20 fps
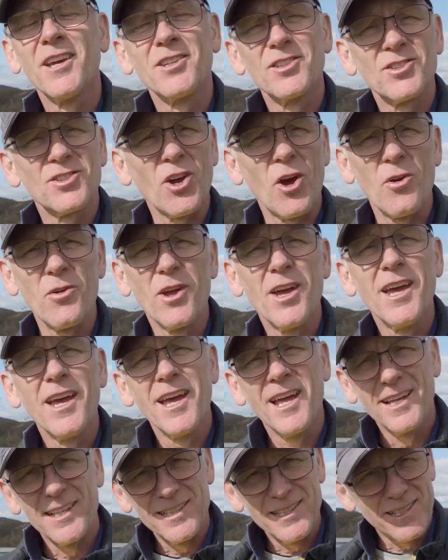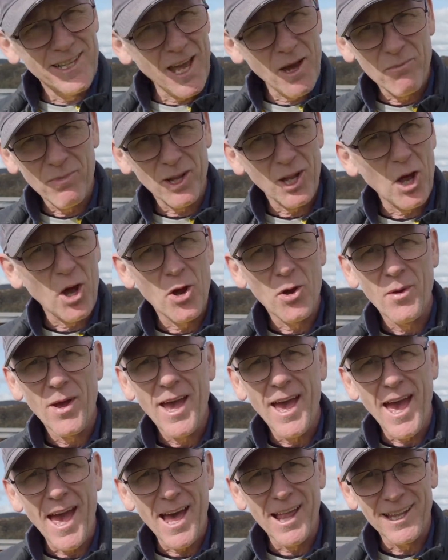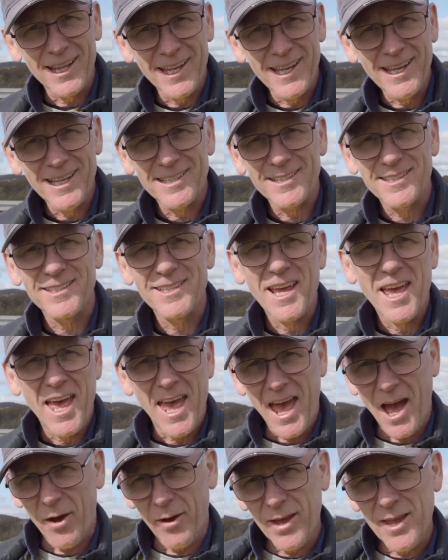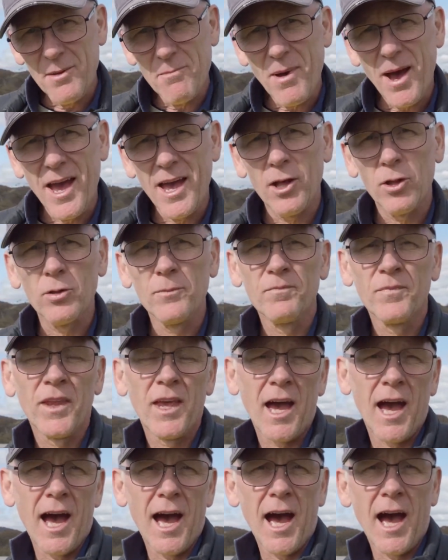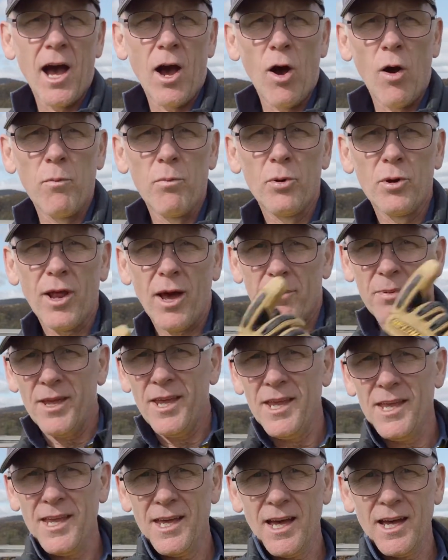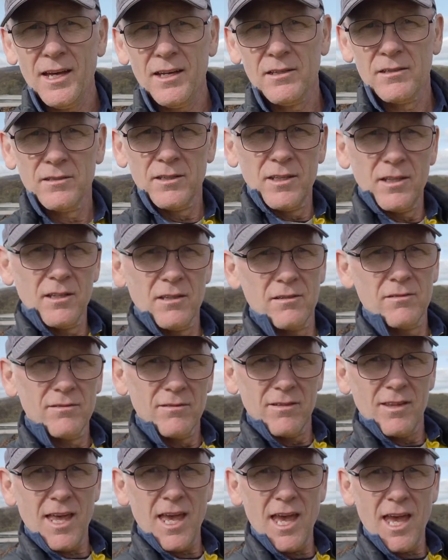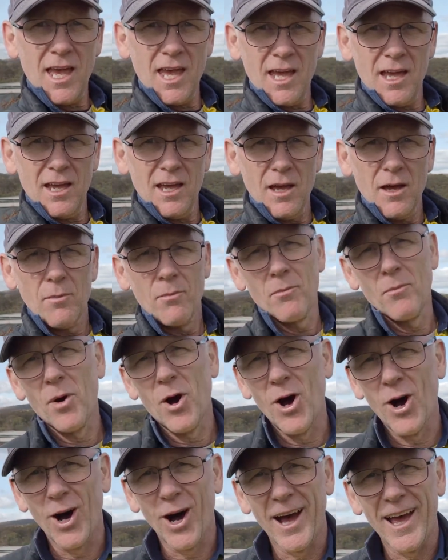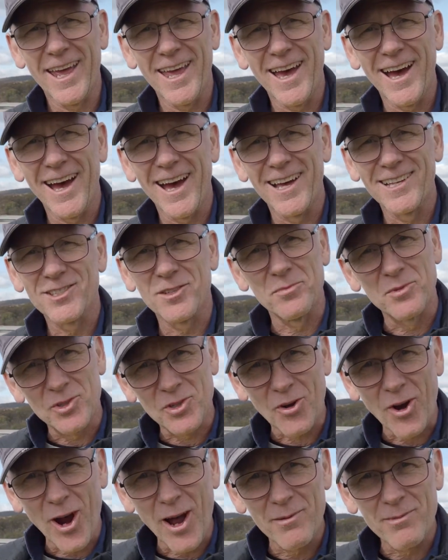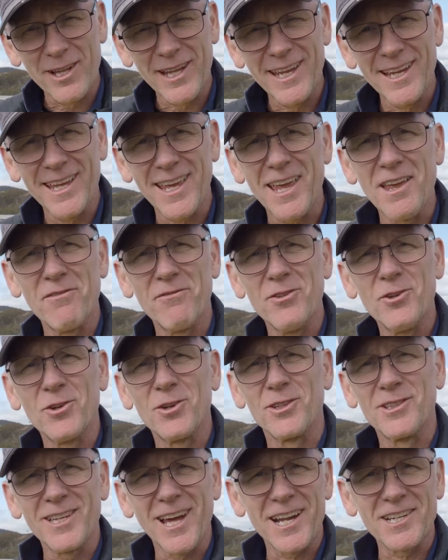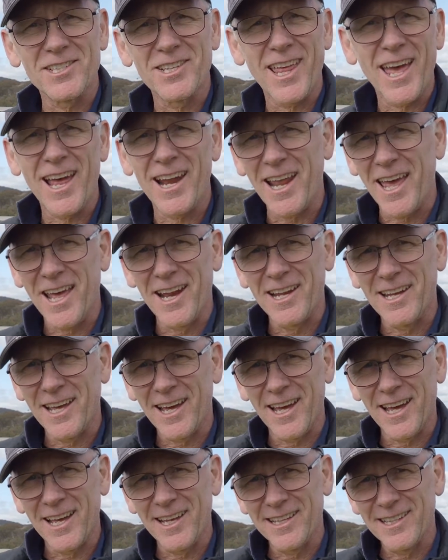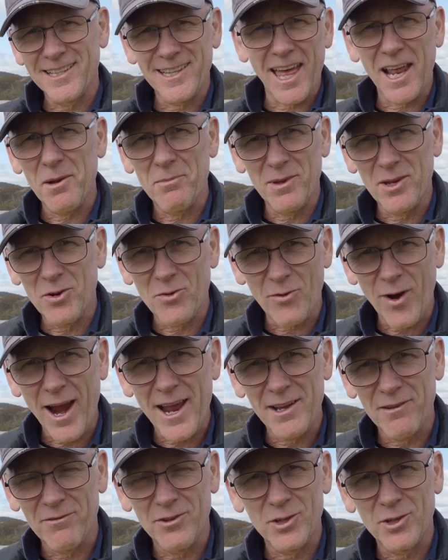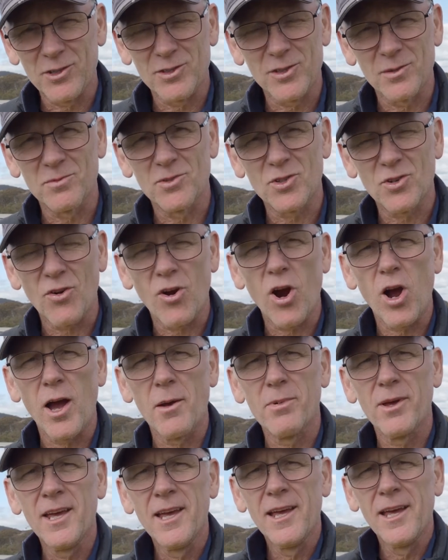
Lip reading: So, down below, our links, our email, I'll put up here, there, my subscribe link, if you could touch that, and that'd be great if you could subscribe.